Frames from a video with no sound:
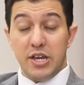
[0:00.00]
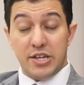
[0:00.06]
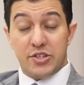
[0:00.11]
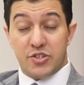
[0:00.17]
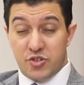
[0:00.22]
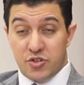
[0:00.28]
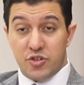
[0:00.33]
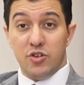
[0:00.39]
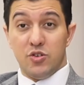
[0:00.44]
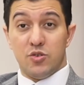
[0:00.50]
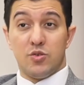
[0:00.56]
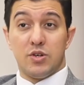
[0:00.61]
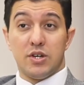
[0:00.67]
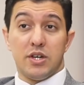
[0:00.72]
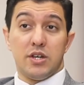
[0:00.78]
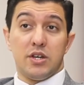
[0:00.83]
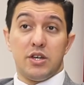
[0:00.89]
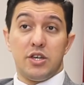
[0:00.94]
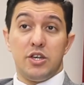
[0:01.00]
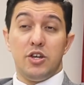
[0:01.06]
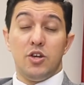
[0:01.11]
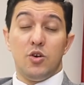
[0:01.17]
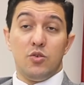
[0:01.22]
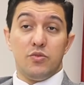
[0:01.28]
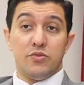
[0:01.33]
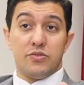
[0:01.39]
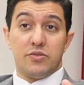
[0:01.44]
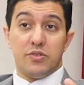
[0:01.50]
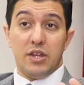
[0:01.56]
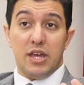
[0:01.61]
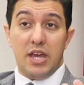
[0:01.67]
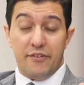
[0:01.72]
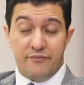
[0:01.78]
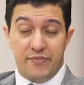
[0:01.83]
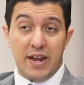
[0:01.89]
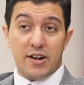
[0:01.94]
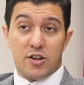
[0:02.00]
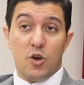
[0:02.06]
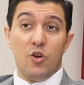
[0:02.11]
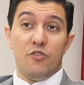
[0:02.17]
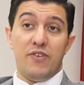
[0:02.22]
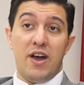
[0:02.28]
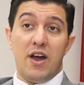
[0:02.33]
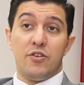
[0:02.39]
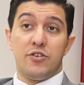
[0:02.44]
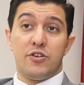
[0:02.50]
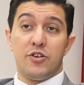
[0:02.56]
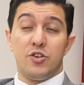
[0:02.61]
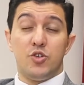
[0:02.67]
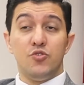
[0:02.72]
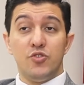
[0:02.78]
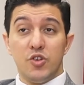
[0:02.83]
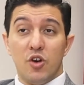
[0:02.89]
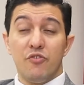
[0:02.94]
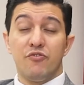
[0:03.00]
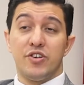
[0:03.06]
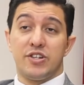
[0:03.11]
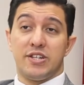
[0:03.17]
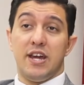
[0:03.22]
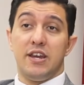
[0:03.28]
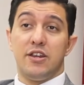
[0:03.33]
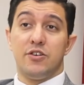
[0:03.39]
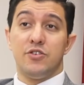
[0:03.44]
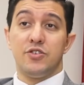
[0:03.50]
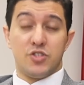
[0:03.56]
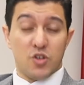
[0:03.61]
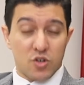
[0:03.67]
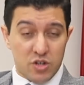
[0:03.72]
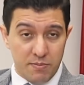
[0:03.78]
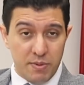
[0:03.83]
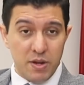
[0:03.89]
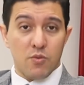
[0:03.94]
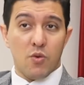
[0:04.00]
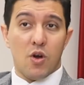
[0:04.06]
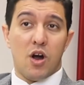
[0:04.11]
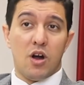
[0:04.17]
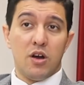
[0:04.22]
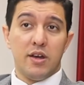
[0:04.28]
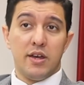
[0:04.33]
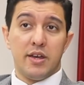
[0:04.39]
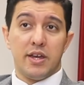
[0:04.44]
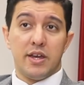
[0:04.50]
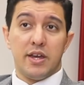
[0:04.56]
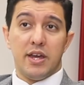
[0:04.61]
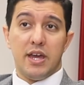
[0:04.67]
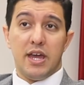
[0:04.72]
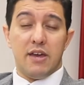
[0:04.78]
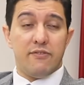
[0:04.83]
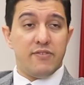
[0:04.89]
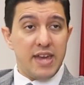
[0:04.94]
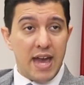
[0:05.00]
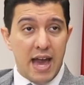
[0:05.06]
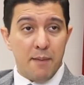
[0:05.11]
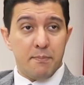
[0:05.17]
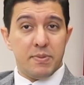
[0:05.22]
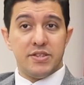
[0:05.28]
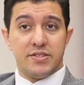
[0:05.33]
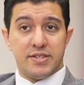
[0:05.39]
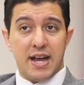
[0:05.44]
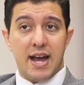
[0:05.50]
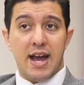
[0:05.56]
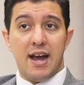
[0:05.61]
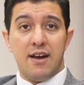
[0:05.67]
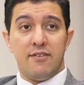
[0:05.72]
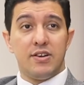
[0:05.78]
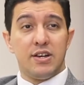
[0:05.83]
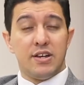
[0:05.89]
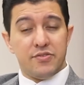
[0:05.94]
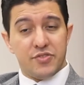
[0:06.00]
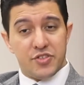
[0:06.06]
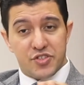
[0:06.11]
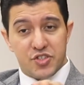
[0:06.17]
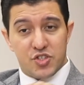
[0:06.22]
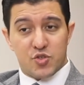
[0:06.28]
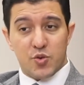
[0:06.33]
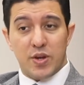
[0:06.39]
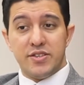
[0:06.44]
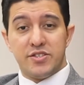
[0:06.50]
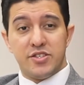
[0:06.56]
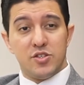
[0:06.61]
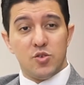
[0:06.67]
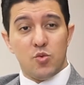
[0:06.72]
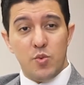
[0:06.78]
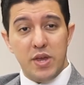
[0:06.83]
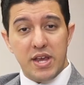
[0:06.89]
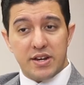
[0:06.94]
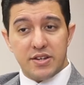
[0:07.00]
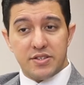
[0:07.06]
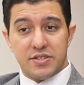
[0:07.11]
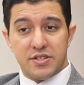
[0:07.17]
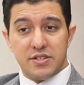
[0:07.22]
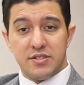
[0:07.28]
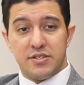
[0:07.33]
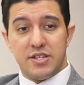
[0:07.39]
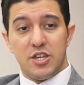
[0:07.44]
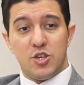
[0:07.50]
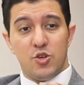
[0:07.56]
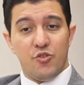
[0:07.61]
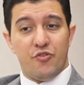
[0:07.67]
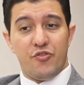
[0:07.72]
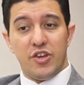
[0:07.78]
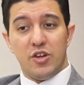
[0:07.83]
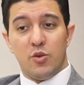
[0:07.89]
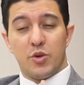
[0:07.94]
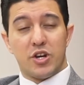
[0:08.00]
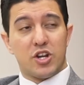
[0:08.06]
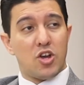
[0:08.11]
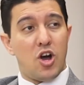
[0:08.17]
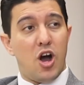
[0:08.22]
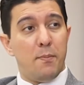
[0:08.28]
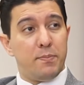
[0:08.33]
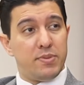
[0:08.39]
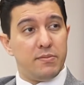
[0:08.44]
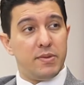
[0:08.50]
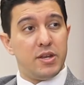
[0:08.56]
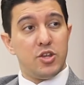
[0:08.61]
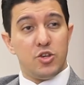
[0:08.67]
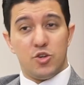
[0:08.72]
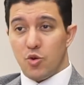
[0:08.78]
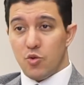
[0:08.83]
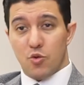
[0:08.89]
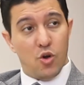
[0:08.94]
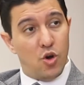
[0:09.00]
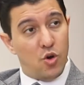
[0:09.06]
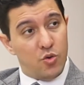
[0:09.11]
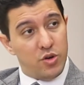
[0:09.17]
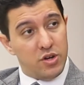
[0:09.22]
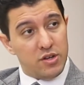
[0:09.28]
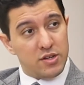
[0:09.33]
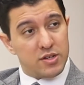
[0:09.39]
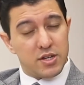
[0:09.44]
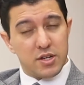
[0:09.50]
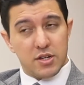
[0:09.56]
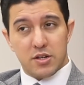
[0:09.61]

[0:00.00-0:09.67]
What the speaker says: It's true, you know, if that co-founder you've known for 10 years, don't get me wrong, if he happens to have the strengths and the weaknesses that you feel would complement your own,